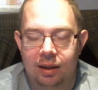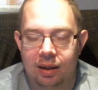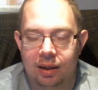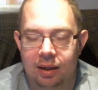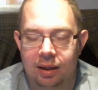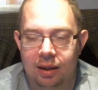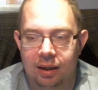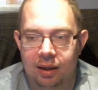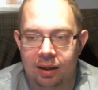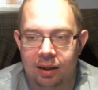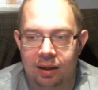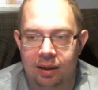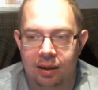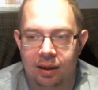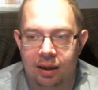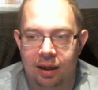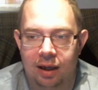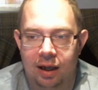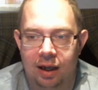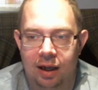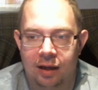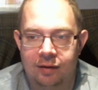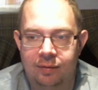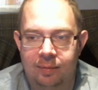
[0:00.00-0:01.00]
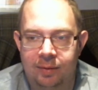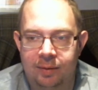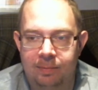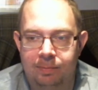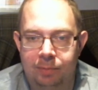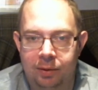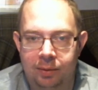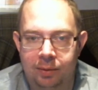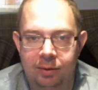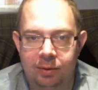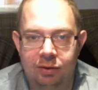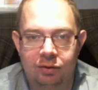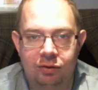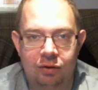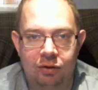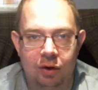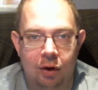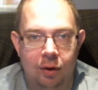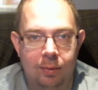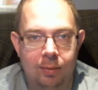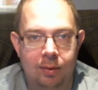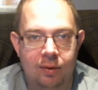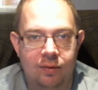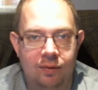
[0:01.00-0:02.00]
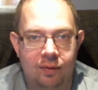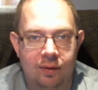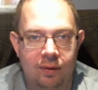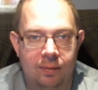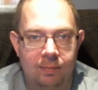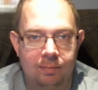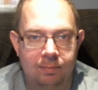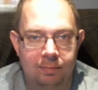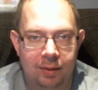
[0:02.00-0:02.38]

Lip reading: Uh, I've been pretty much sober from